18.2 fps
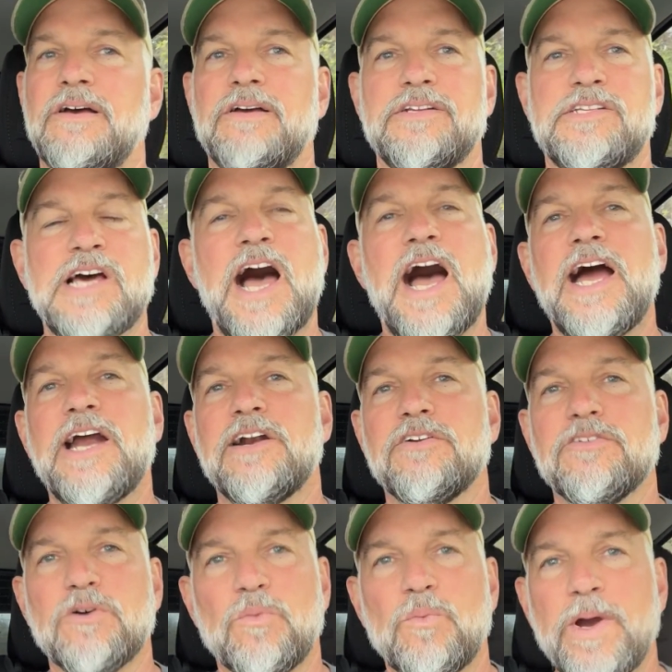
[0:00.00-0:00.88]

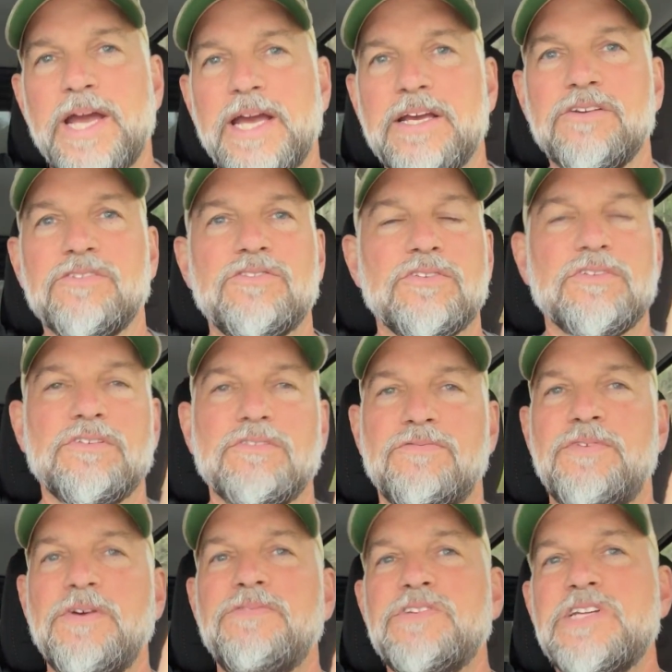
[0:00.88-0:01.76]
tire that weighs
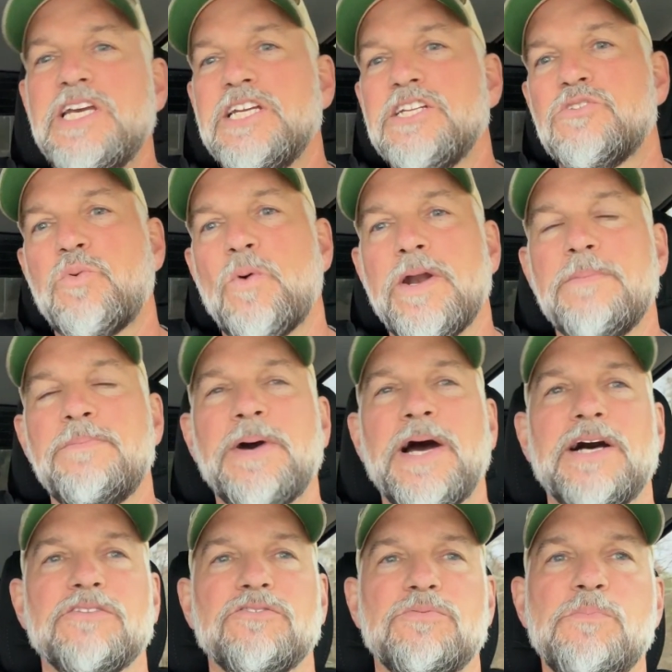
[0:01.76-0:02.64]
15, 20
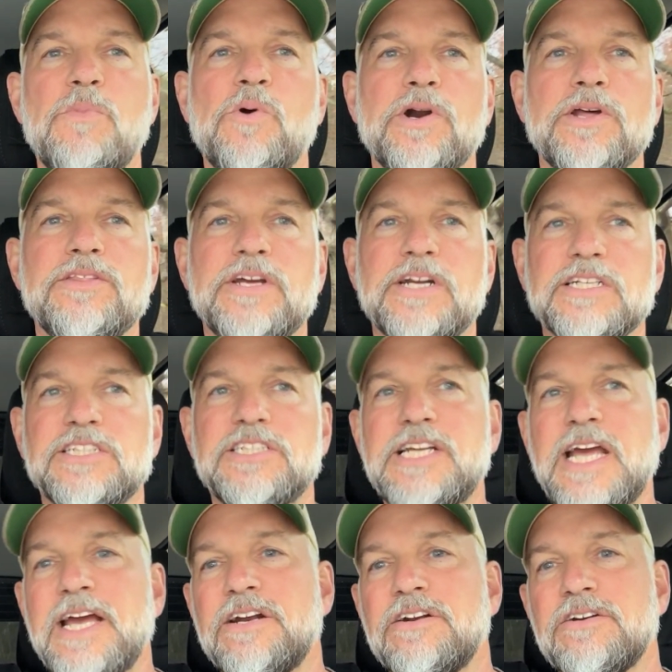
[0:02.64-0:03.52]
pounds more than a
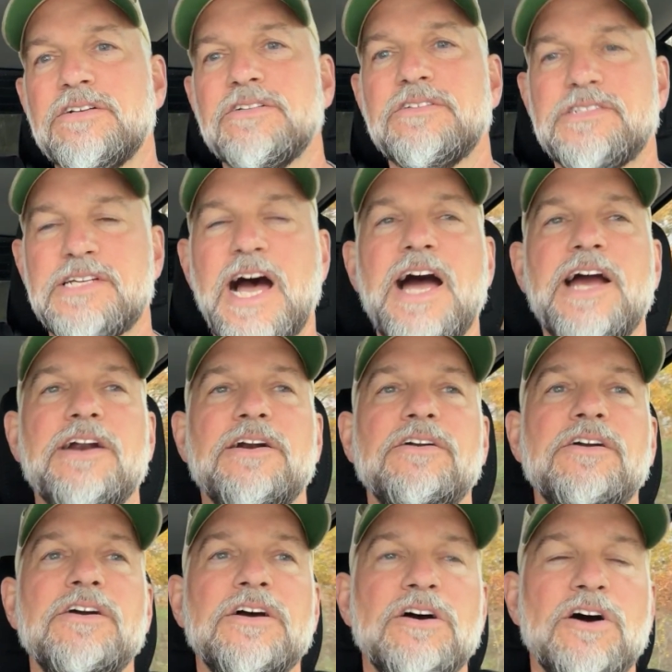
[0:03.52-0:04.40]
standard tire
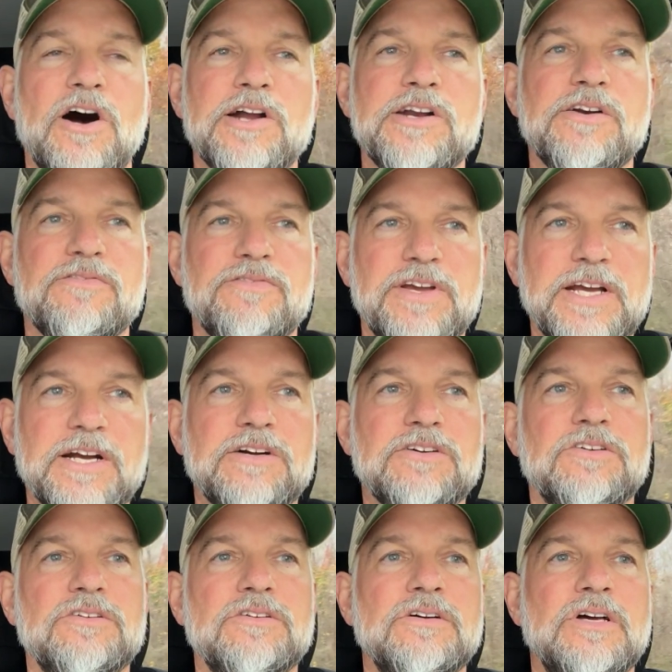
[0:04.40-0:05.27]
on your
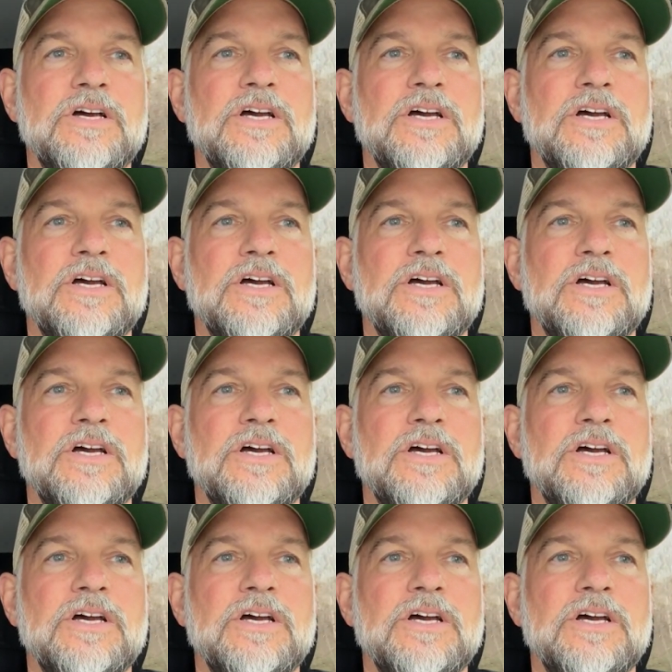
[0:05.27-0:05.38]
vehicle.